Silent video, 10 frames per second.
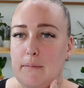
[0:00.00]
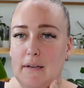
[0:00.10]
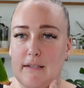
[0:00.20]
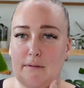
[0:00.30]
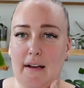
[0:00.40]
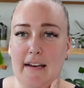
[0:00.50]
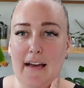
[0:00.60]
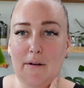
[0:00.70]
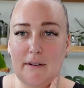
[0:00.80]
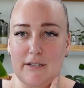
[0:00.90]
because right
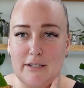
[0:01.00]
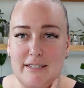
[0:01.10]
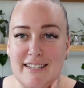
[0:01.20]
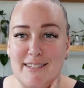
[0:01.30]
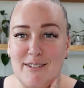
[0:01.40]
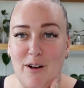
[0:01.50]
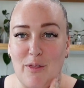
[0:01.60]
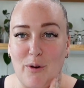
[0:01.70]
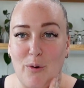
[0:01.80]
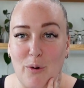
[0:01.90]
now it just sits on
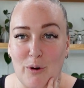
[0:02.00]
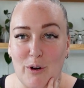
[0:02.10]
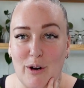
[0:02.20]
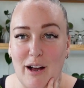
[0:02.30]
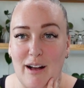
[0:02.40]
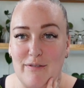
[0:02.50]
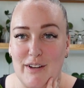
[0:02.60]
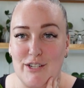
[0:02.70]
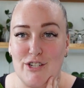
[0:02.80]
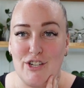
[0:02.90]
the corner of
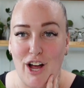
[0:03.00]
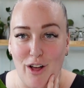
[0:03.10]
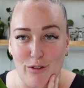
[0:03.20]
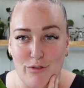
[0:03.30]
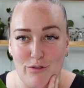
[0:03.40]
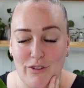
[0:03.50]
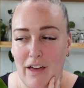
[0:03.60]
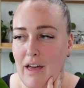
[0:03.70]
a shelf,